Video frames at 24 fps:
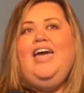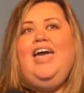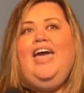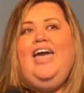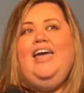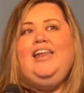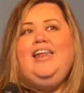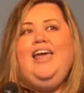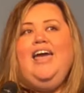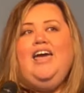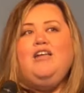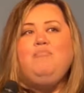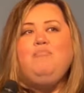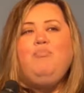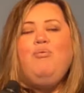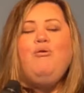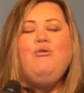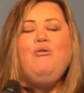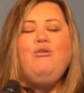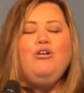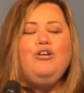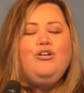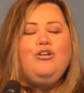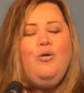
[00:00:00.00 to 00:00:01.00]
and had
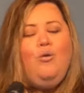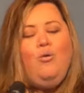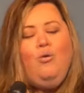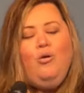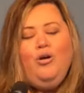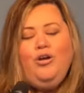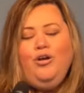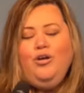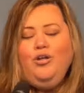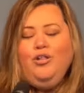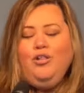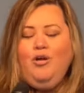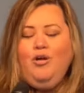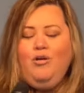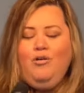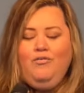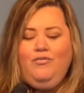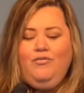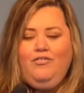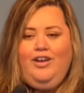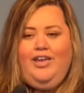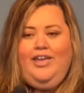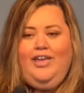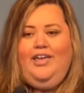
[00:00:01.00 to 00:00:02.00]
poured oil
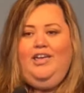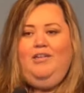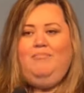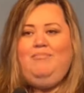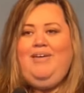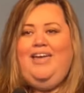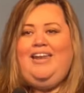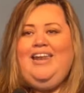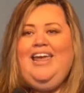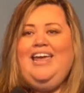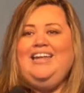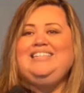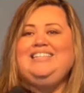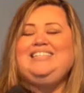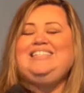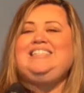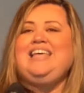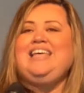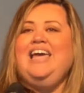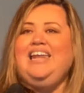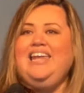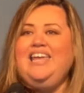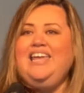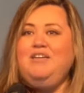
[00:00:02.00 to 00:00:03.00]
over him and had
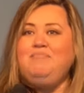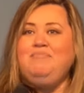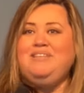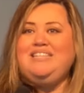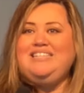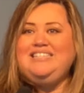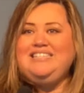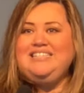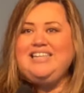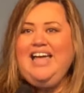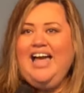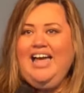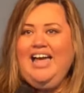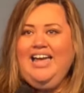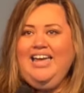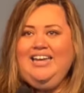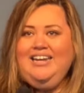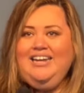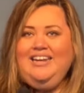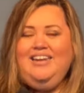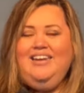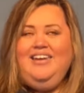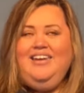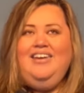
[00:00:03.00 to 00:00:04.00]
set him
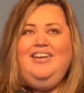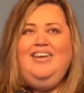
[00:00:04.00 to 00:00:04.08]
aside.